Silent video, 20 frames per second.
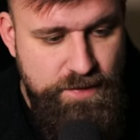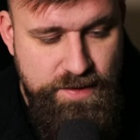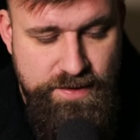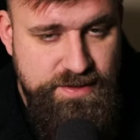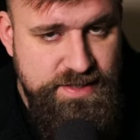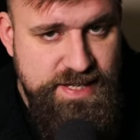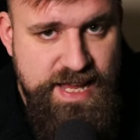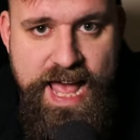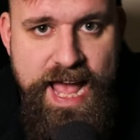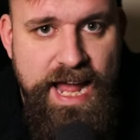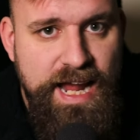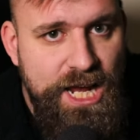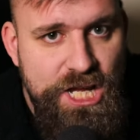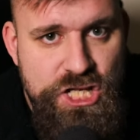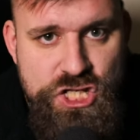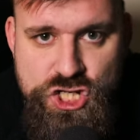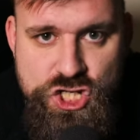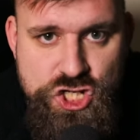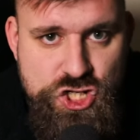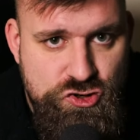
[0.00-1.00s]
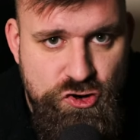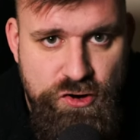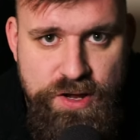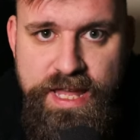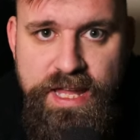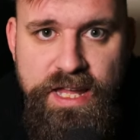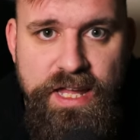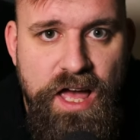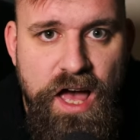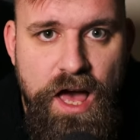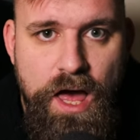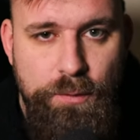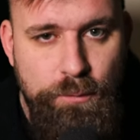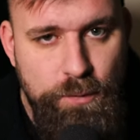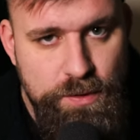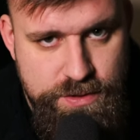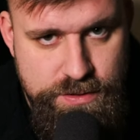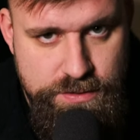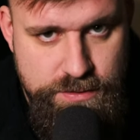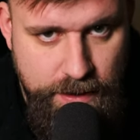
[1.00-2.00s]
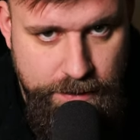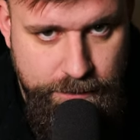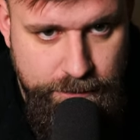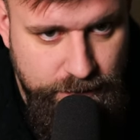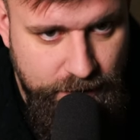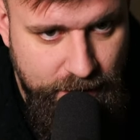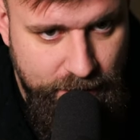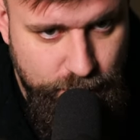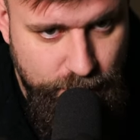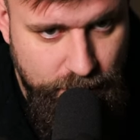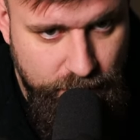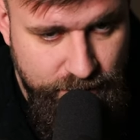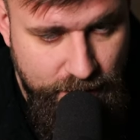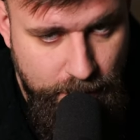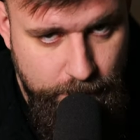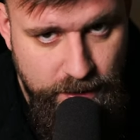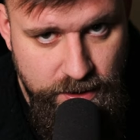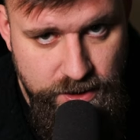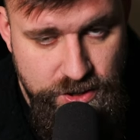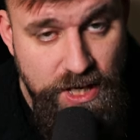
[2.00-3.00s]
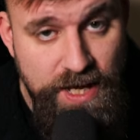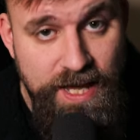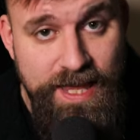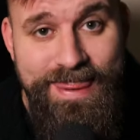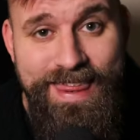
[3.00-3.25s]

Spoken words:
tank destroying gun, which is now flat 12 damage,